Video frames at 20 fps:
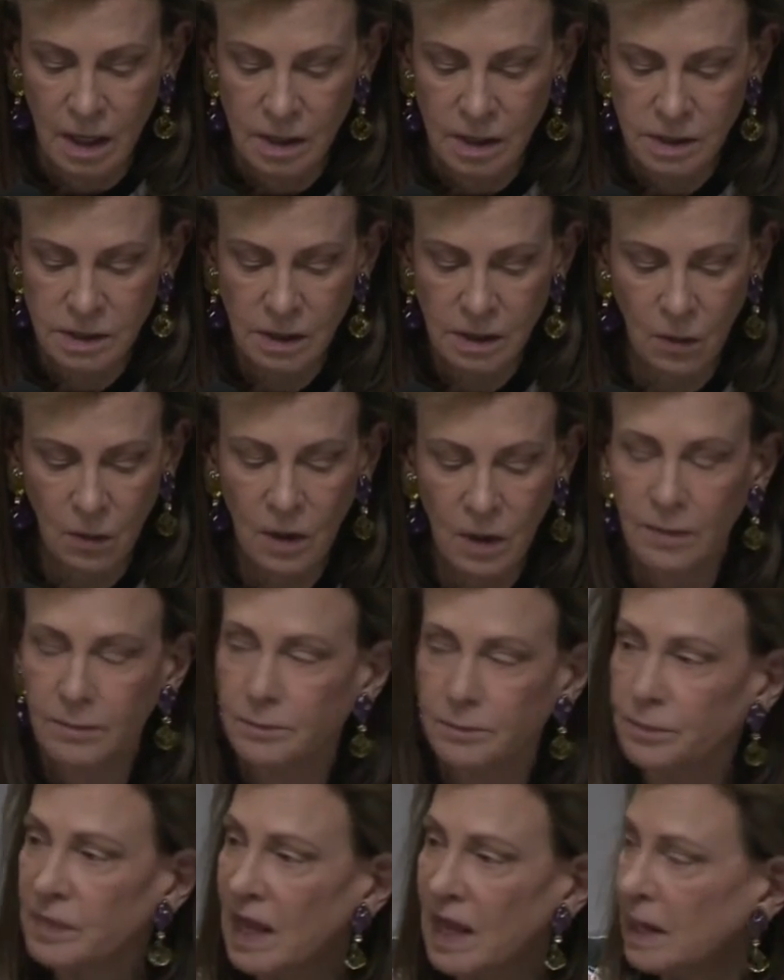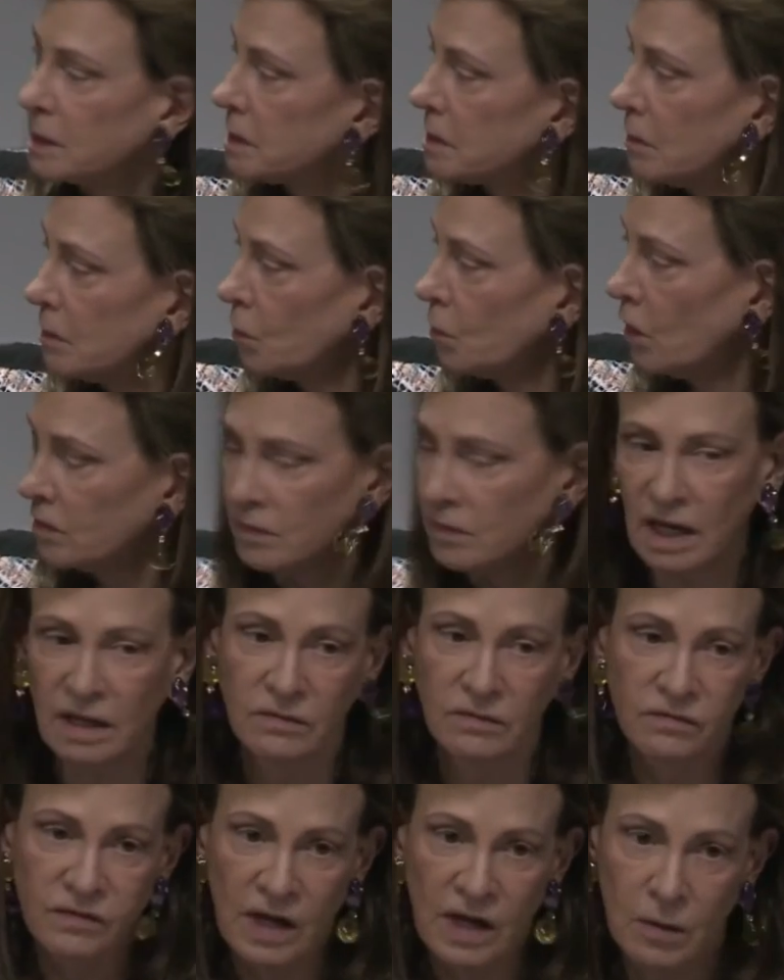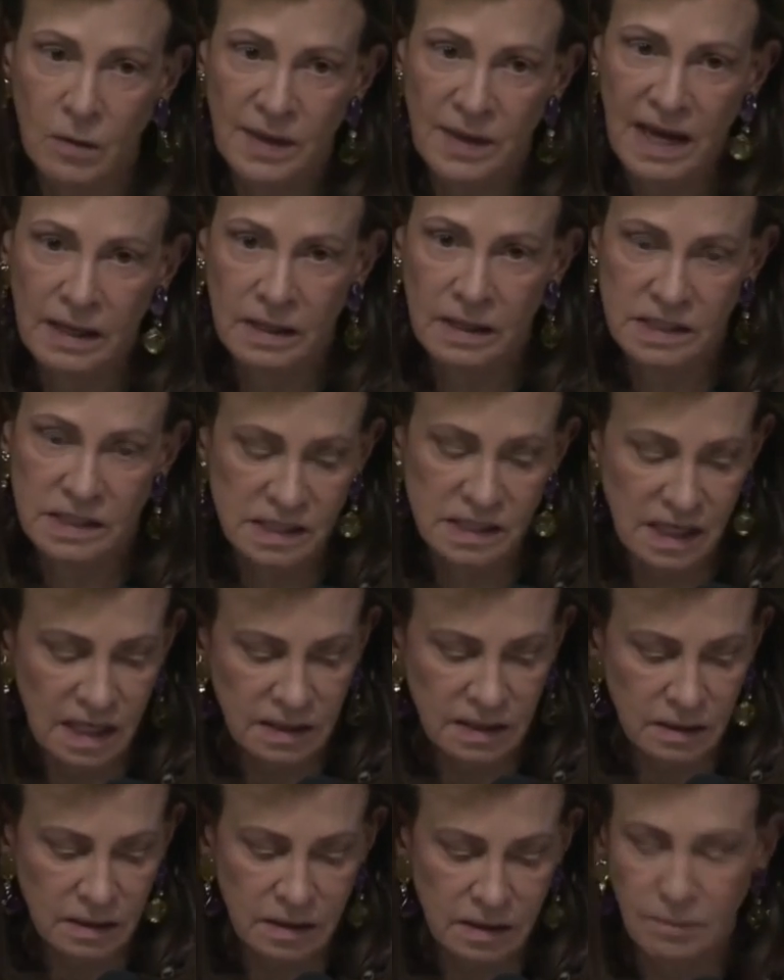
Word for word: So um, as one of my fellow panelists said,